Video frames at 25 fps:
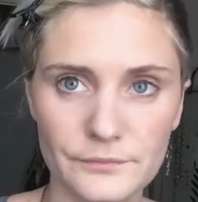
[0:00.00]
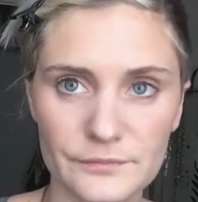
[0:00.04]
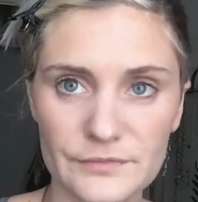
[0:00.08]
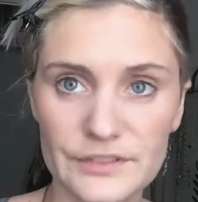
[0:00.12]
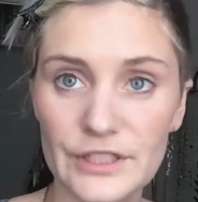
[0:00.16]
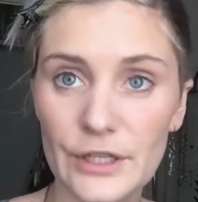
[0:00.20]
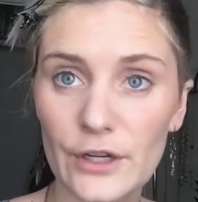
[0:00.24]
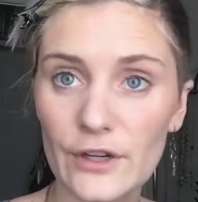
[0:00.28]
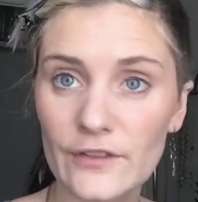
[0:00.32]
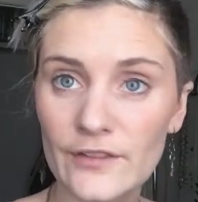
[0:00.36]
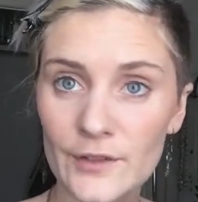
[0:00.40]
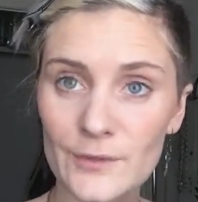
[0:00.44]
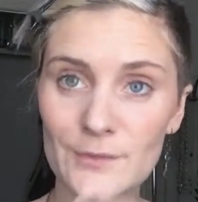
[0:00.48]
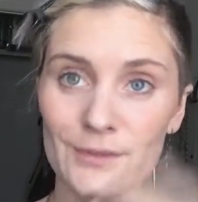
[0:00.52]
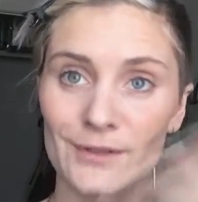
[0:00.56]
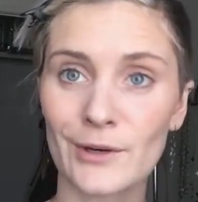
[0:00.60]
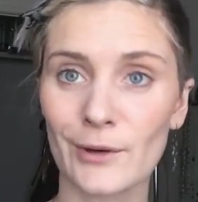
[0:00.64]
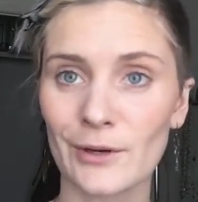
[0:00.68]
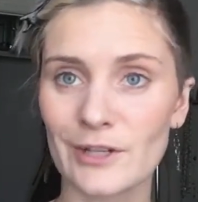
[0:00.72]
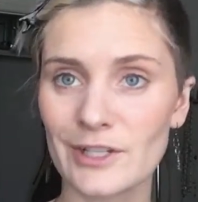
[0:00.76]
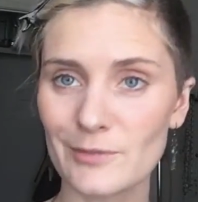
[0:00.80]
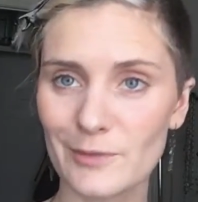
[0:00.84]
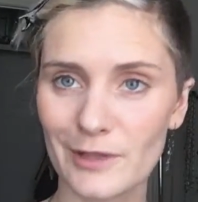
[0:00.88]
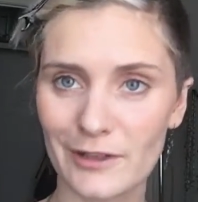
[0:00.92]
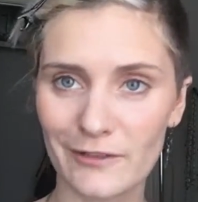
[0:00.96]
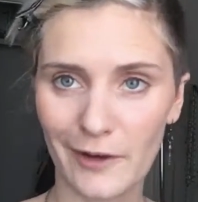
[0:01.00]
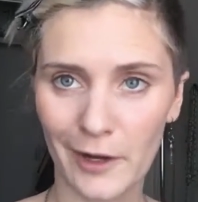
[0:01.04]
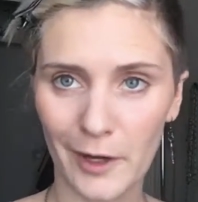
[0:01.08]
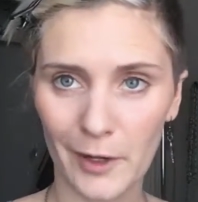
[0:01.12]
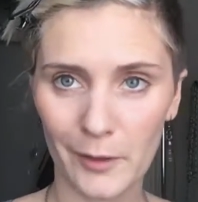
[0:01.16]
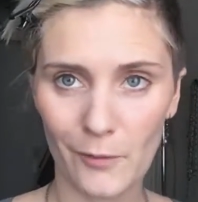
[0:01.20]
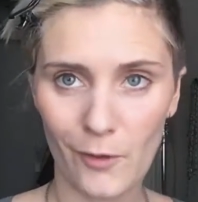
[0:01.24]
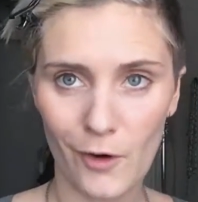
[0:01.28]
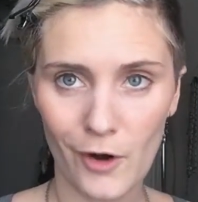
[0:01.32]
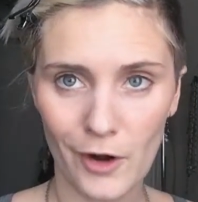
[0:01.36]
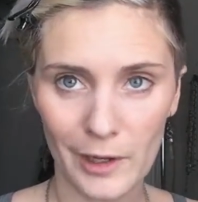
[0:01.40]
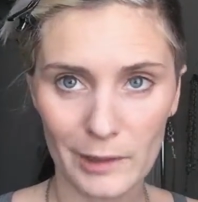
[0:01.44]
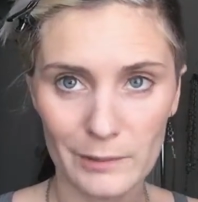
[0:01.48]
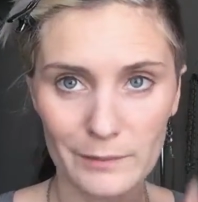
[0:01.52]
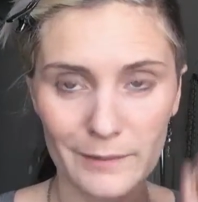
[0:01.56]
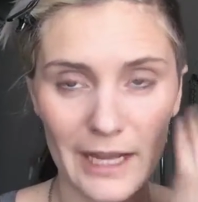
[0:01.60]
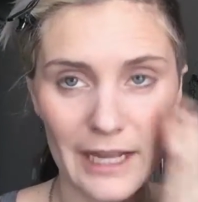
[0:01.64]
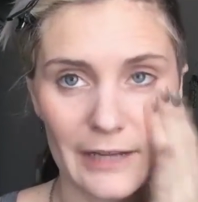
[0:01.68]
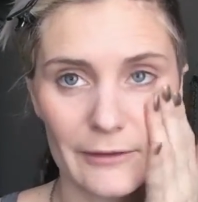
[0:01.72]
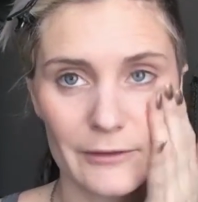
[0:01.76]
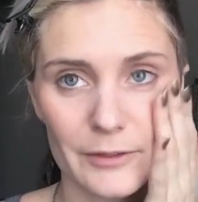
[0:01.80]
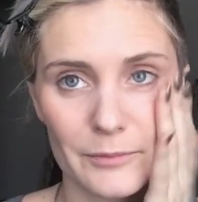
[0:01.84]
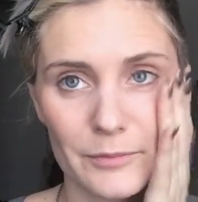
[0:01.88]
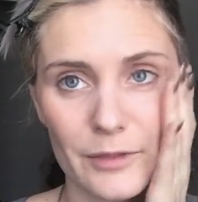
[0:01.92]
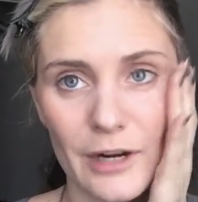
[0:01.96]
So if it were going to be very warm, I
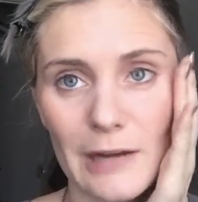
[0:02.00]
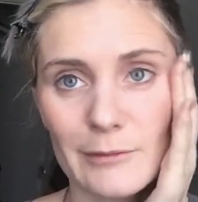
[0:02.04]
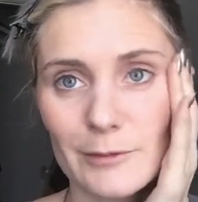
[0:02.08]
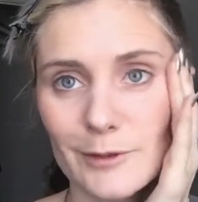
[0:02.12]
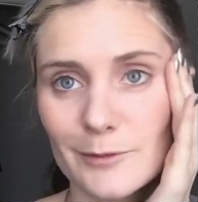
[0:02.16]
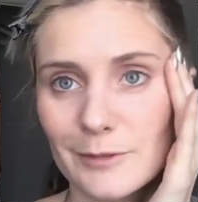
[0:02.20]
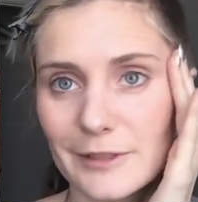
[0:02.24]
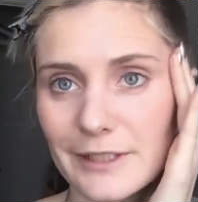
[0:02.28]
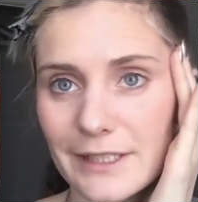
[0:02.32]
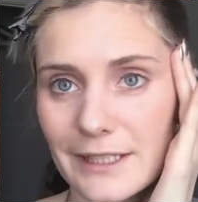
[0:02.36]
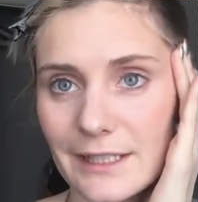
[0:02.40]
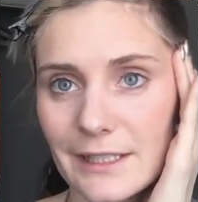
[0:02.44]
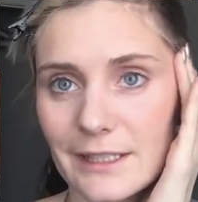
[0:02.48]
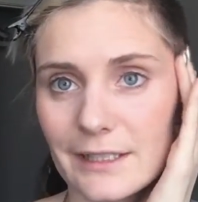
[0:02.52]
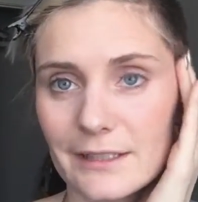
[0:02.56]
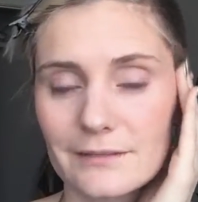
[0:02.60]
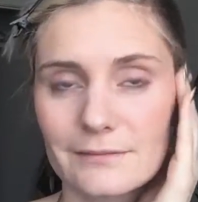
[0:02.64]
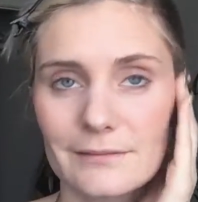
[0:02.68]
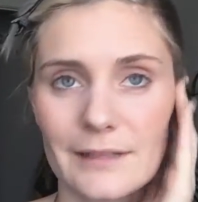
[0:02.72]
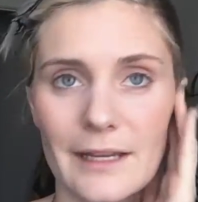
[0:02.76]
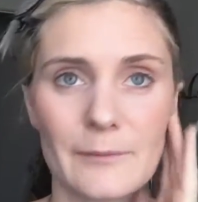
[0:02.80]
would probably,